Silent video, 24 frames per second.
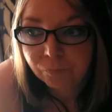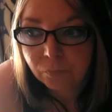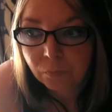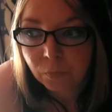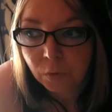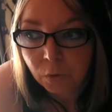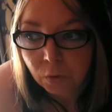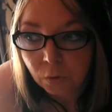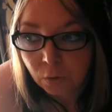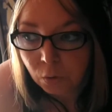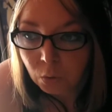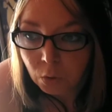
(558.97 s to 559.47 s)

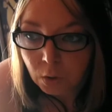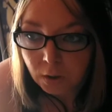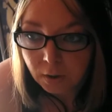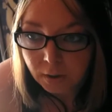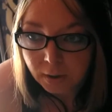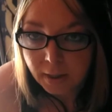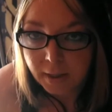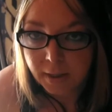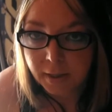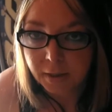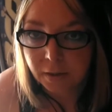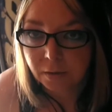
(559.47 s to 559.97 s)
You can go
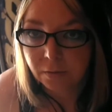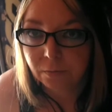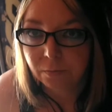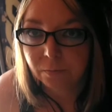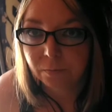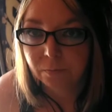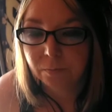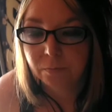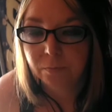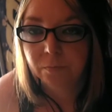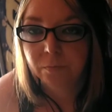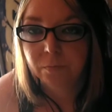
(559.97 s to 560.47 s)
online,
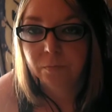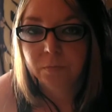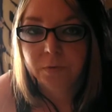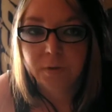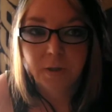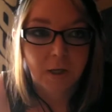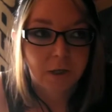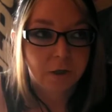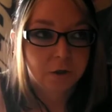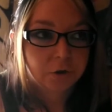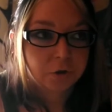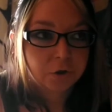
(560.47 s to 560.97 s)

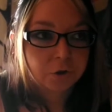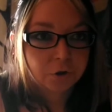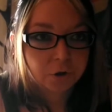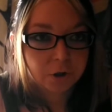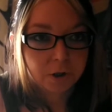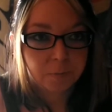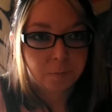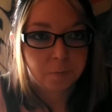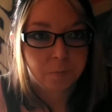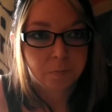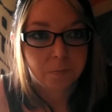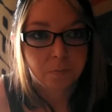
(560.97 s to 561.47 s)
take your
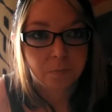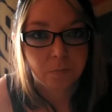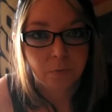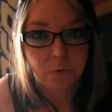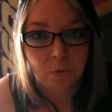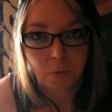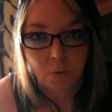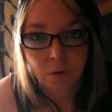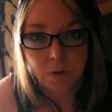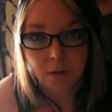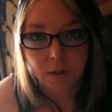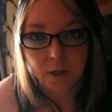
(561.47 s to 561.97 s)
script,
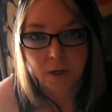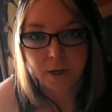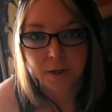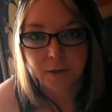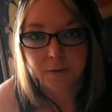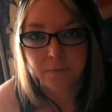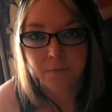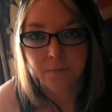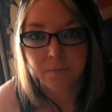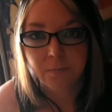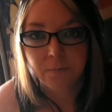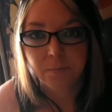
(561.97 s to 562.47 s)
go online,